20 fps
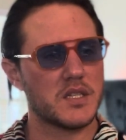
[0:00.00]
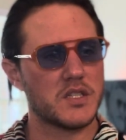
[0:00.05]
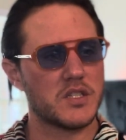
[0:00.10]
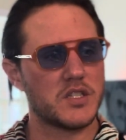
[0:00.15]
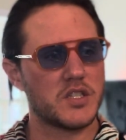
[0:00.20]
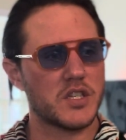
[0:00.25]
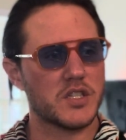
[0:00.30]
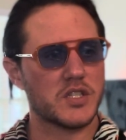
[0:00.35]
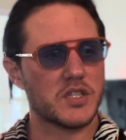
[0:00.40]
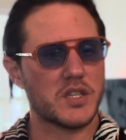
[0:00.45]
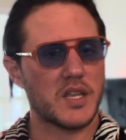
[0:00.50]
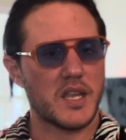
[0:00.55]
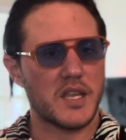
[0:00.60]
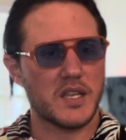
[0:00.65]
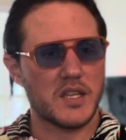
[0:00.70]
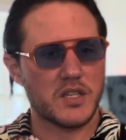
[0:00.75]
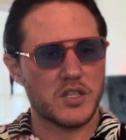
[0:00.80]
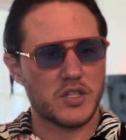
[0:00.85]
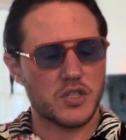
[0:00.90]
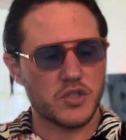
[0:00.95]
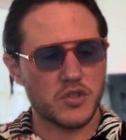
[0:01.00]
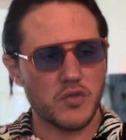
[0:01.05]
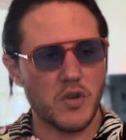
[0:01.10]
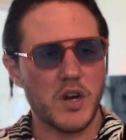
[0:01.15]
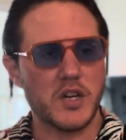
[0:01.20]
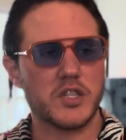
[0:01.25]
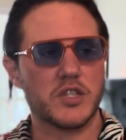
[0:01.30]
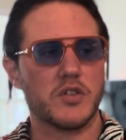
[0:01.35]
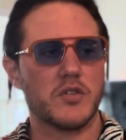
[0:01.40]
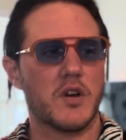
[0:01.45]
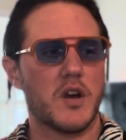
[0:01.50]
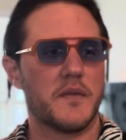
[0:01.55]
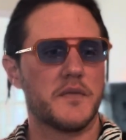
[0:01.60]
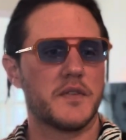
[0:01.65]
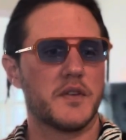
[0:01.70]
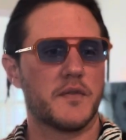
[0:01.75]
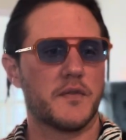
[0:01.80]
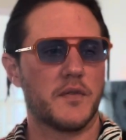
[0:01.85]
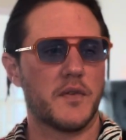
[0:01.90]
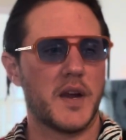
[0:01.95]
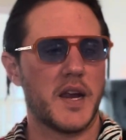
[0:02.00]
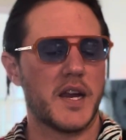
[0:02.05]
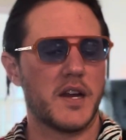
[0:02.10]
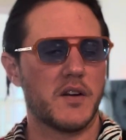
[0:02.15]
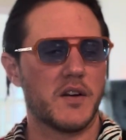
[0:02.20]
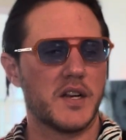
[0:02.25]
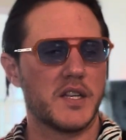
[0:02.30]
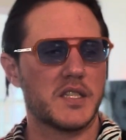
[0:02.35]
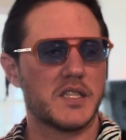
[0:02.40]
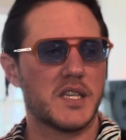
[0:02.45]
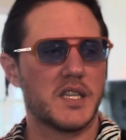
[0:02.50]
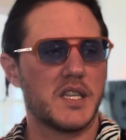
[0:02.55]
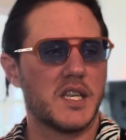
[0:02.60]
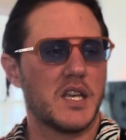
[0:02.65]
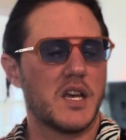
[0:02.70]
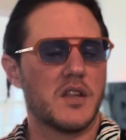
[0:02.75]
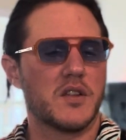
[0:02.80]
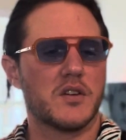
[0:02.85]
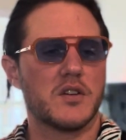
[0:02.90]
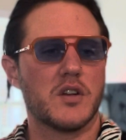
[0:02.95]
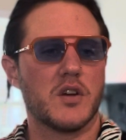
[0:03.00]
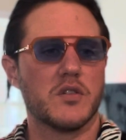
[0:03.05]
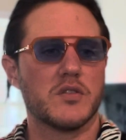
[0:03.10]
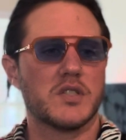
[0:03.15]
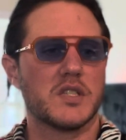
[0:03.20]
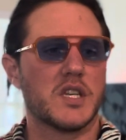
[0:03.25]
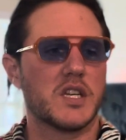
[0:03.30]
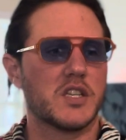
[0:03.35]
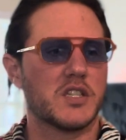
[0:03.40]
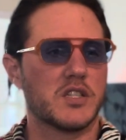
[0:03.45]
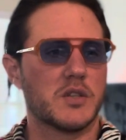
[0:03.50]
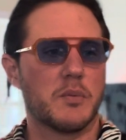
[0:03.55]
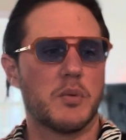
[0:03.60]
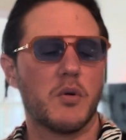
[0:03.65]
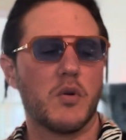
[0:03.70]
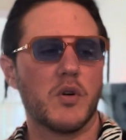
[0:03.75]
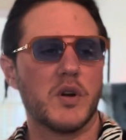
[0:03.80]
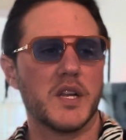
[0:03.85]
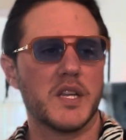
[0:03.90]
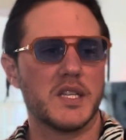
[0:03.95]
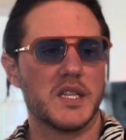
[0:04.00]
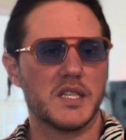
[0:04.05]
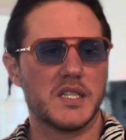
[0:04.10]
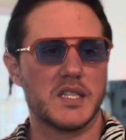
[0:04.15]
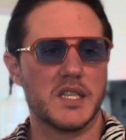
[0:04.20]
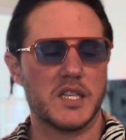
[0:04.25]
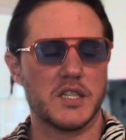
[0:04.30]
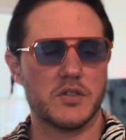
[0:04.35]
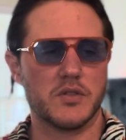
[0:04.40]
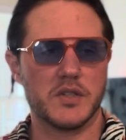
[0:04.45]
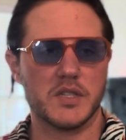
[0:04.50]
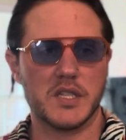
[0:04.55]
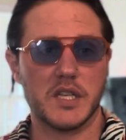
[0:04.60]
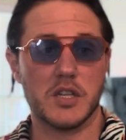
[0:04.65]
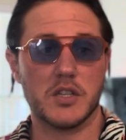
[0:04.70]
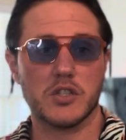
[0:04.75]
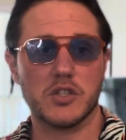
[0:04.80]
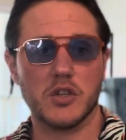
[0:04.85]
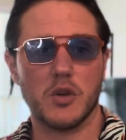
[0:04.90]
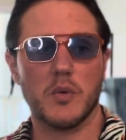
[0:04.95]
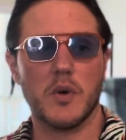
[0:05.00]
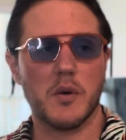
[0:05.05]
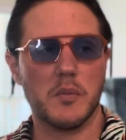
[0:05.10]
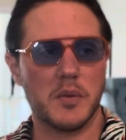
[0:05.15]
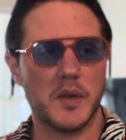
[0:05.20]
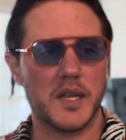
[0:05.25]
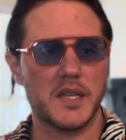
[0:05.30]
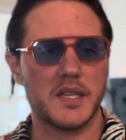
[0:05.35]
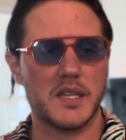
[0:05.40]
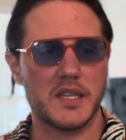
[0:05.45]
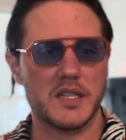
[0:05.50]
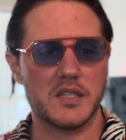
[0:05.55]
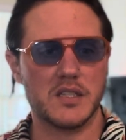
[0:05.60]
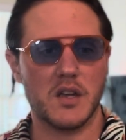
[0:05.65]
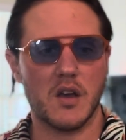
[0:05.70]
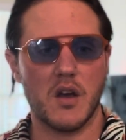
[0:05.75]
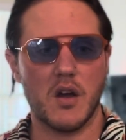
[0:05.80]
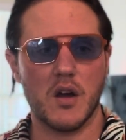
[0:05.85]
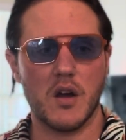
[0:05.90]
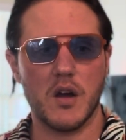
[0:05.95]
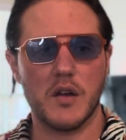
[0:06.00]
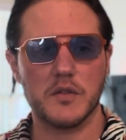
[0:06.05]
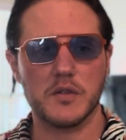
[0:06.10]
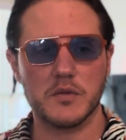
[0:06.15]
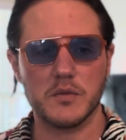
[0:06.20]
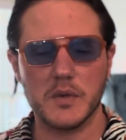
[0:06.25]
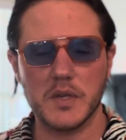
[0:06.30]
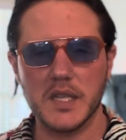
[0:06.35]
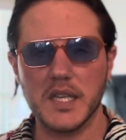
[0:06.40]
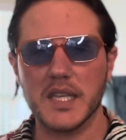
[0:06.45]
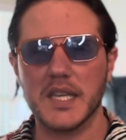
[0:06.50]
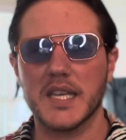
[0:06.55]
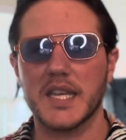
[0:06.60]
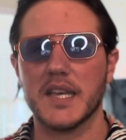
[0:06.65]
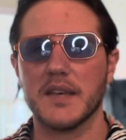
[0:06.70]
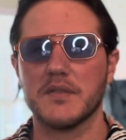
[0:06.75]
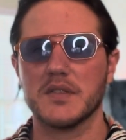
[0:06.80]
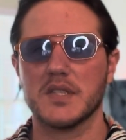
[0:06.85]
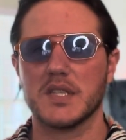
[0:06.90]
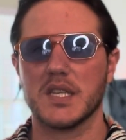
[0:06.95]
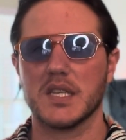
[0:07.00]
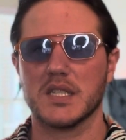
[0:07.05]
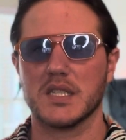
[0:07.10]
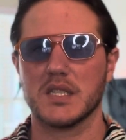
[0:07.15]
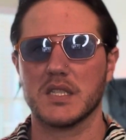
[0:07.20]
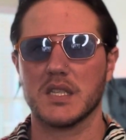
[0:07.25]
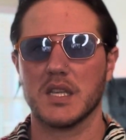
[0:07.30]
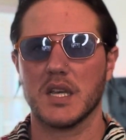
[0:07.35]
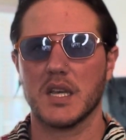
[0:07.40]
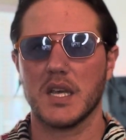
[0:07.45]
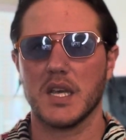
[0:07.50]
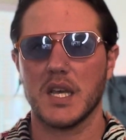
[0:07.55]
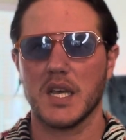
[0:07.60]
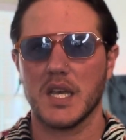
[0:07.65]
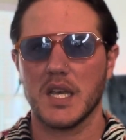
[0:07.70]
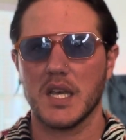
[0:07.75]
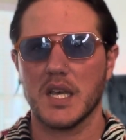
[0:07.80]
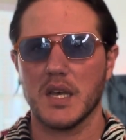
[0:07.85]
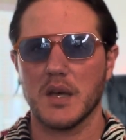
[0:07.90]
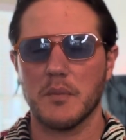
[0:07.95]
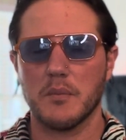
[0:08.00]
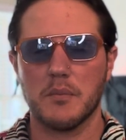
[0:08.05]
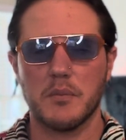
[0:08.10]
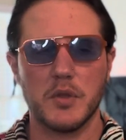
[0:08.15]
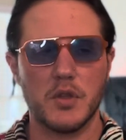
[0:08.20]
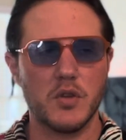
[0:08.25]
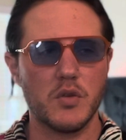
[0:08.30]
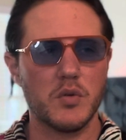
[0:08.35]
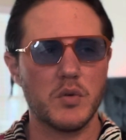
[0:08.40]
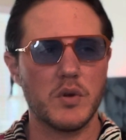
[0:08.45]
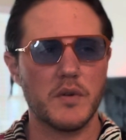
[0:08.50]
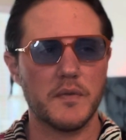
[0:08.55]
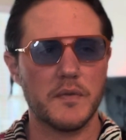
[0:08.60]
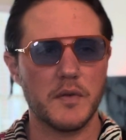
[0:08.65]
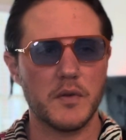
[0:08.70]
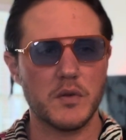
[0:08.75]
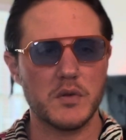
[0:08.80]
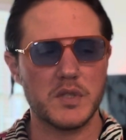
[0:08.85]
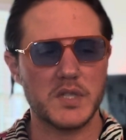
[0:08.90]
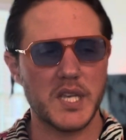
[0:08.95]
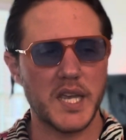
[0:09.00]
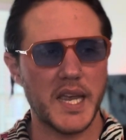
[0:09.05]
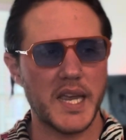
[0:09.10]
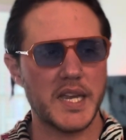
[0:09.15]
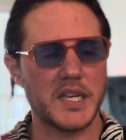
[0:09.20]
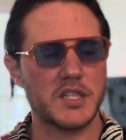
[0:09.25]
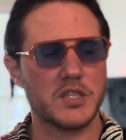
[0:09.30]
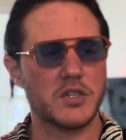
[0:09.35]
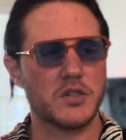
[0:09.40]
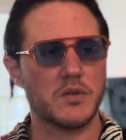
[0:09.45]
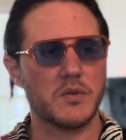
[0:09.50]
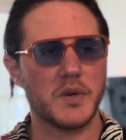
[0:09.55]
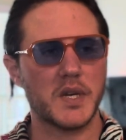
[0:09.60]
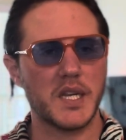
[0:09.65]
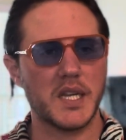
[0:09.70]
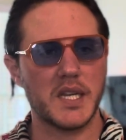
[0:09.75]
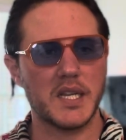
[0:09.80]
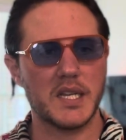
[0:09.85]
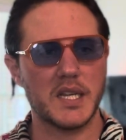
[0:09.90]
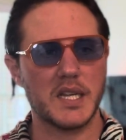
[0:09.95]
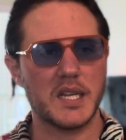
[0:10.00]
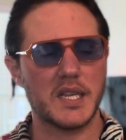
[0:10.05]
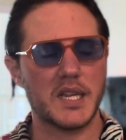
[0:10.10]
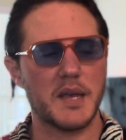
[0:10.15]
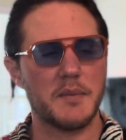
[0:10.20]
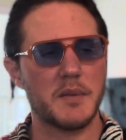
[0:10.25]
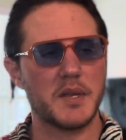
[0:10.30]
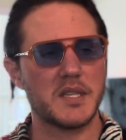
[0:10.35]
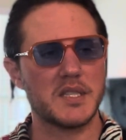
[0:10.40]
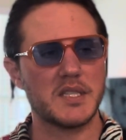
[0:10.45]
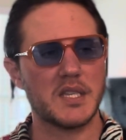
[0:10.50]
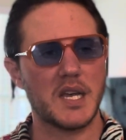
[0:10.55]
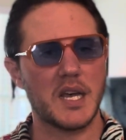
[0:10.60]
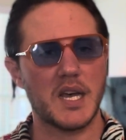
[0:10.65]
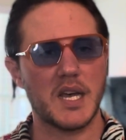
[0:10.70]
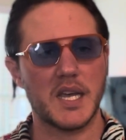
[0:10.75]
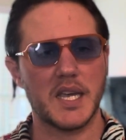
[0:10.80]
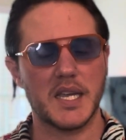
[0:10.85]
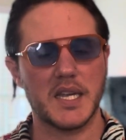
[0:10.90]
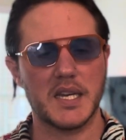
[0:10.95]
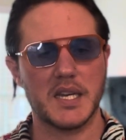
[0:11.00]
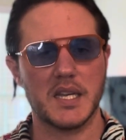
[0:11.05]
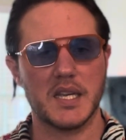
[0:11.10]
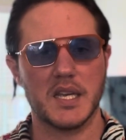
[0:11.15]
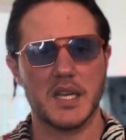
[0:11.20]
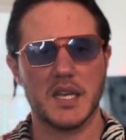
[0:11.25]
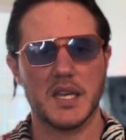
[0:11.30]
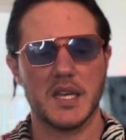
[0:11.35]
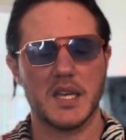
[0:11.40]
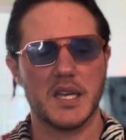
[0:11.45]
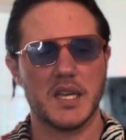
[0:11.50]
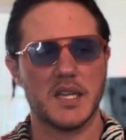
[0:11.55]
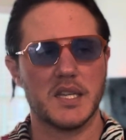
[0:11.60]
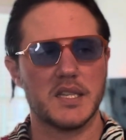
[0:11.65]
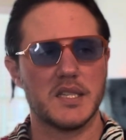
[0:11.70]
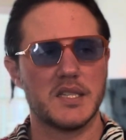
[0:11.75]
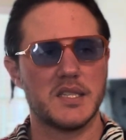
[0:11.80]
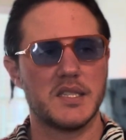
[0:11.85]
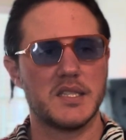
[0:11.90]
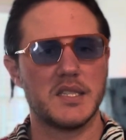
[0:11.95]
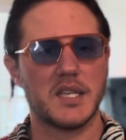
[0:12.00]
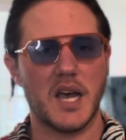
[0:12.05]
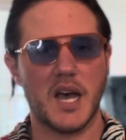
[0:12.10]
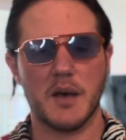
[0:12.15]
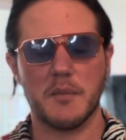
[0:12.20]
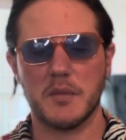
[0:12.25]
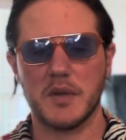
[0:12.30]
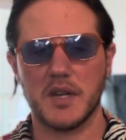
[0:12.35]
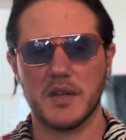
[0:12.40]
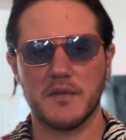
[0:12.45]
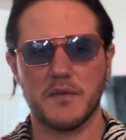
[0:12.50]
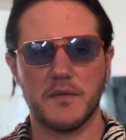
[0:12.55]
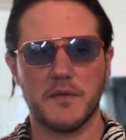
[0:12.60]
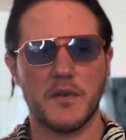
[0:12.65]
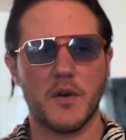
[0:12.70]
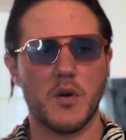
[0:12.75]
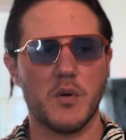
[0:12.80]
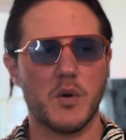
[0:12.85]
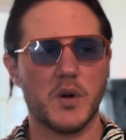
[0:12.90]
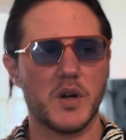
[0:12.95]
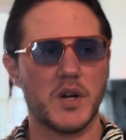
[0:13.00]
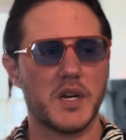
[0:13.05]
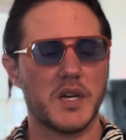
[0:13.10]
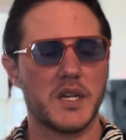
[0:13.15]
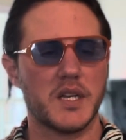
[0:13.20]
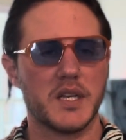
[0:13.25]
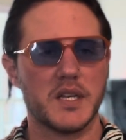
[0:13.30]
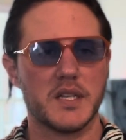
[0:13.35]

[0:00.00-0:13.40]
just structure of the fragrance and the other notes that are supporting the citrus that are so well blended in Zaharoff's really gives this beautiful tangerine, clementine, dominant forward